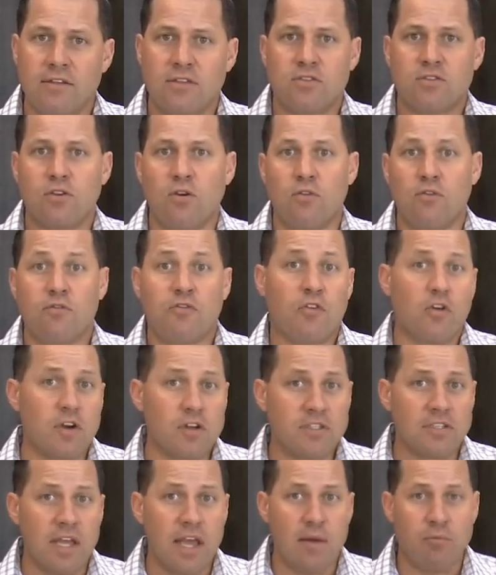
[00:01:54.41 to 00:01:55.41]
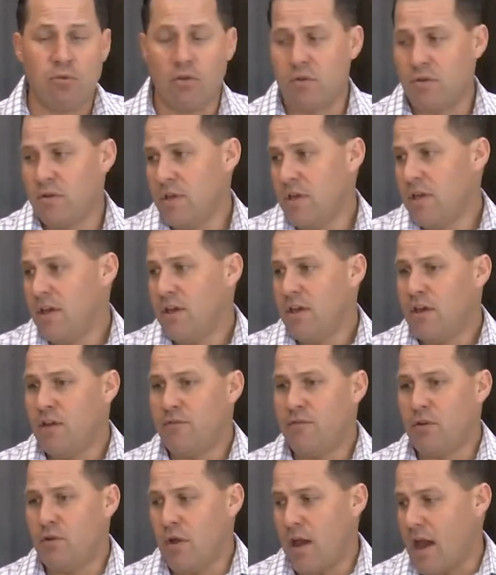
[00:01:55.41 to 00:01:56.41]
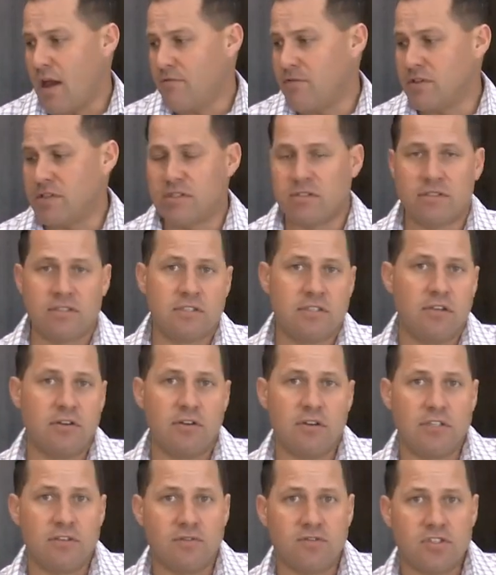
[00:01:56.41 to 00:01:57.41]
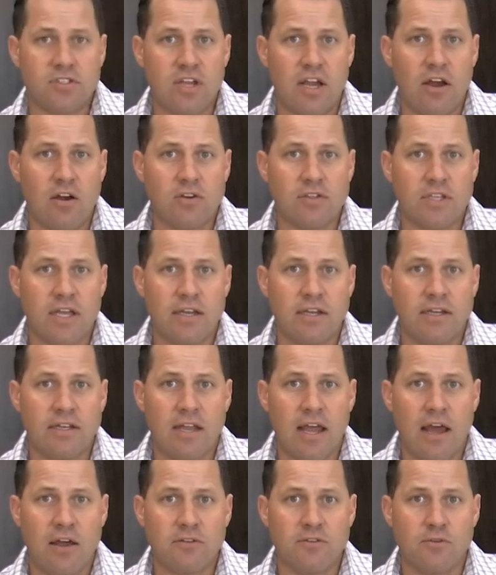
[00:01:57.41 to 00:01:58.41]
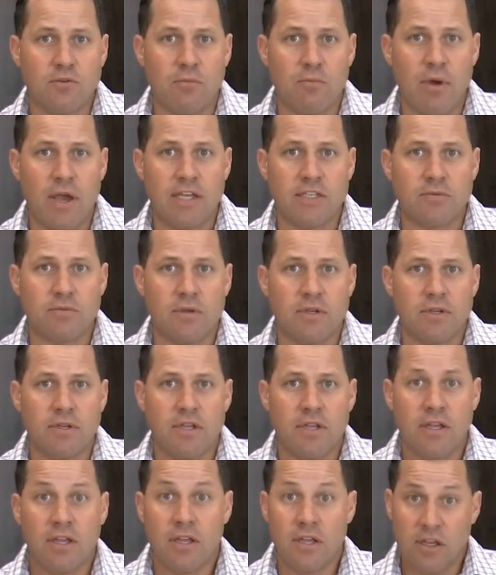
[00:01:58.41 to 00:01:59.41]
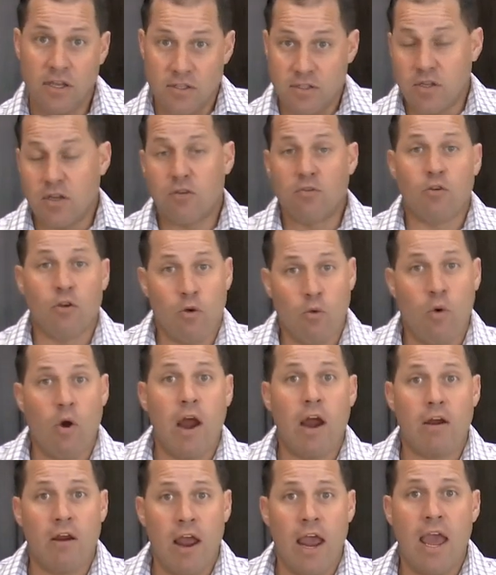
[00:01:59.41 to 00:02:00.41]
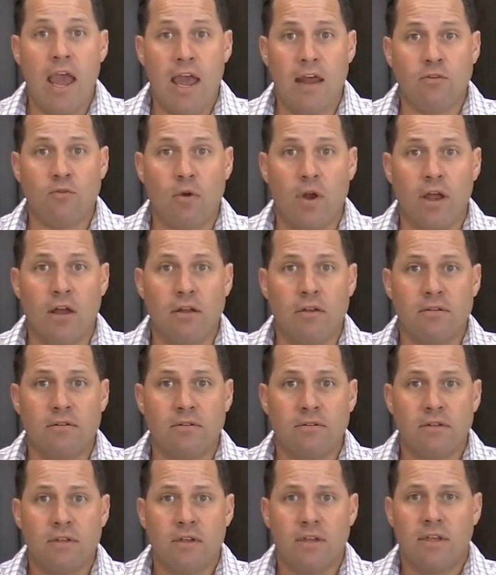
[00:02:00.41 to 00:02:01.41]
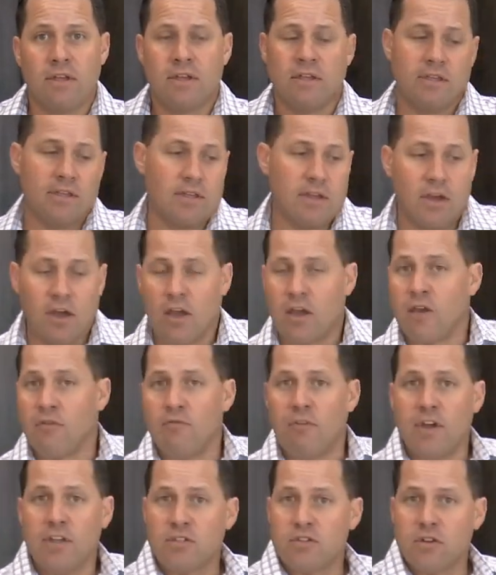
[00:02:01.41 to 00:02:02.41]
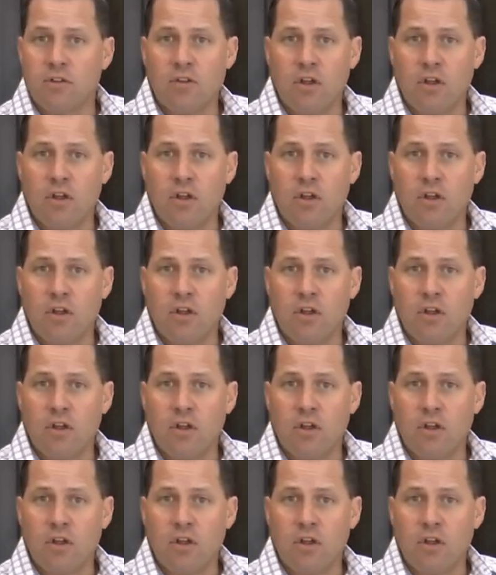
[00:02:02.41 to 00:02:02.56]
So for example, if you have a series of stairs heading down to a basement, it's going to require a handrail. A conventional